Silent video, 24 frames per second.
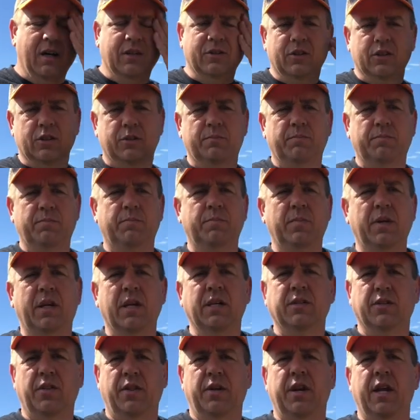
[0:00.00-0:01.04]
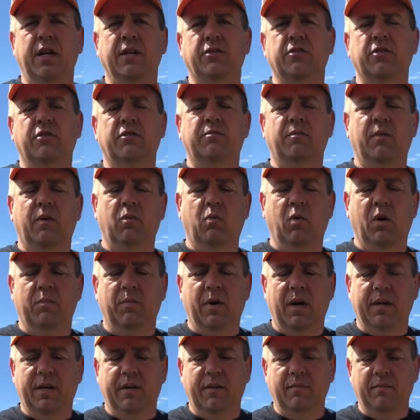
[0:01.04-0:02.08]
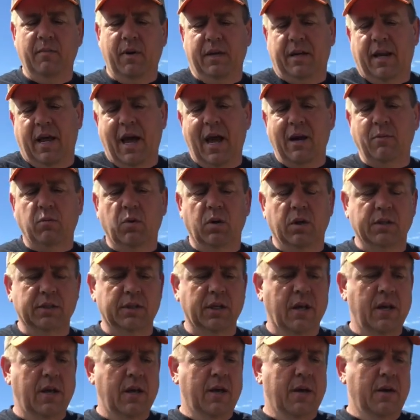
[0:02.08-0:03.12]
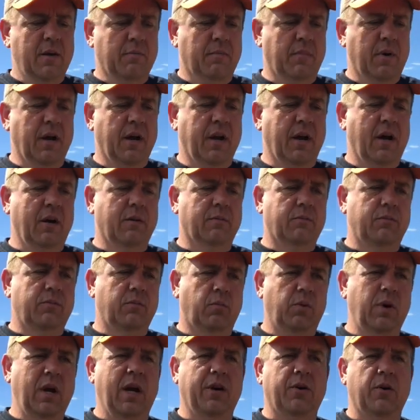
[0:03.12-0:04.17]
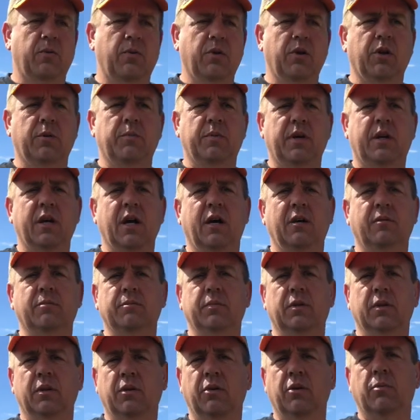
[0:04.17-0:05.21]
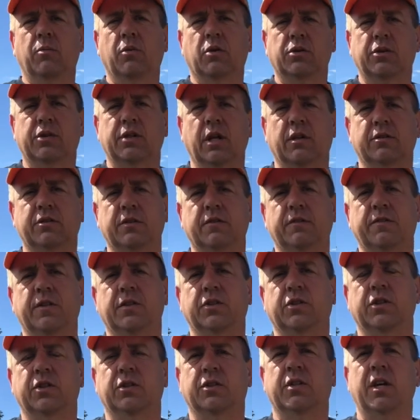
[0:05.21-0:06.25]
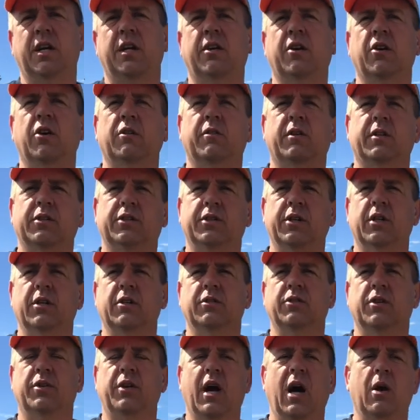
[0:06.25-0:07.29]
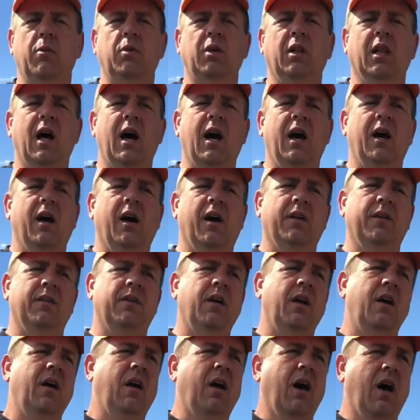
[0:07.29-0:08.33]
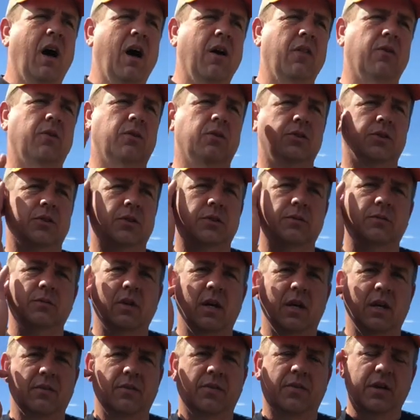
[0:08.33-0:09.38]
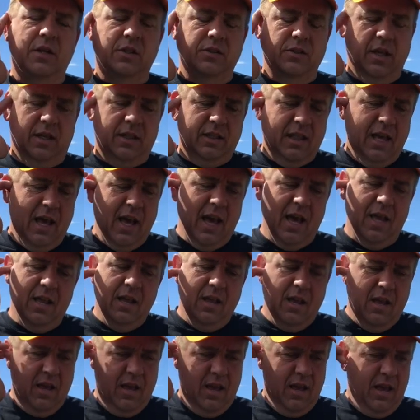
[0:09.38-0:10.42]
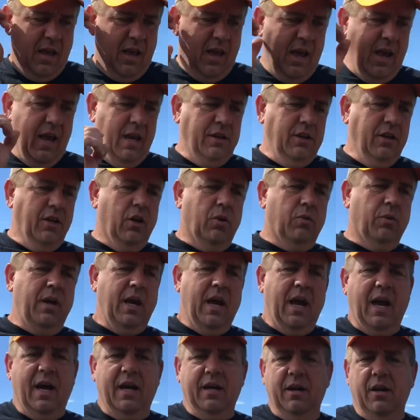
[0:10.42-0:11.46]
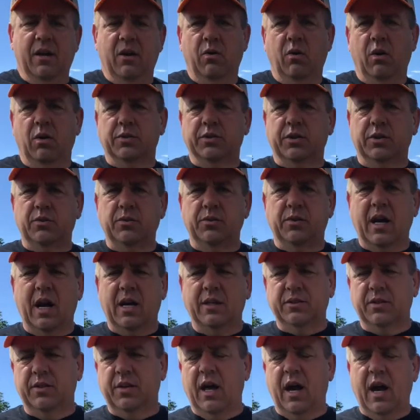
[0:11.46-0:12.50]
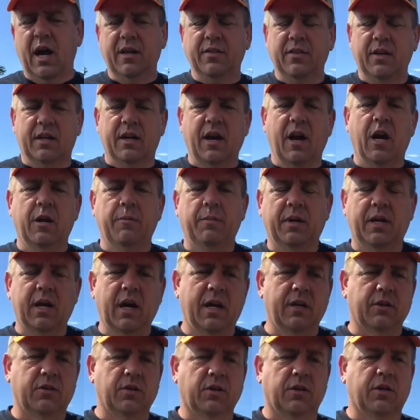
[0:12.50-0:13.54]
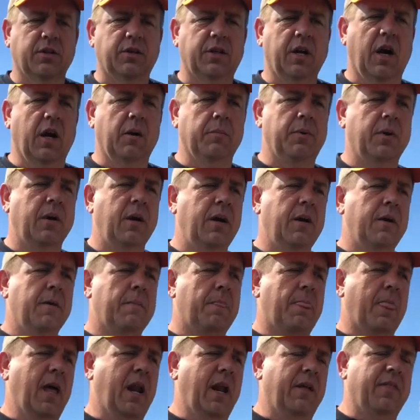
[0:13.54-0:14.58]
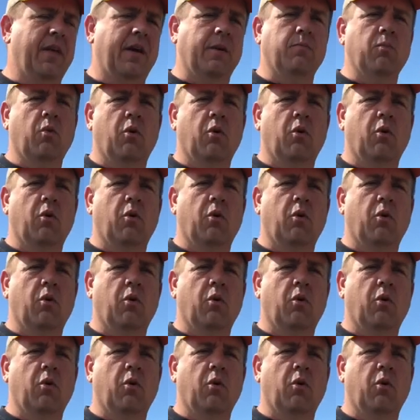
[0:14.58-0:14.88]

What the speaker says: just because of the nature of what my dad was, but we had to really become a little more self-sufficient and take care of ourselves and not rely on others and things like that. And we had, 2009, the economy kind of took a dump, and I think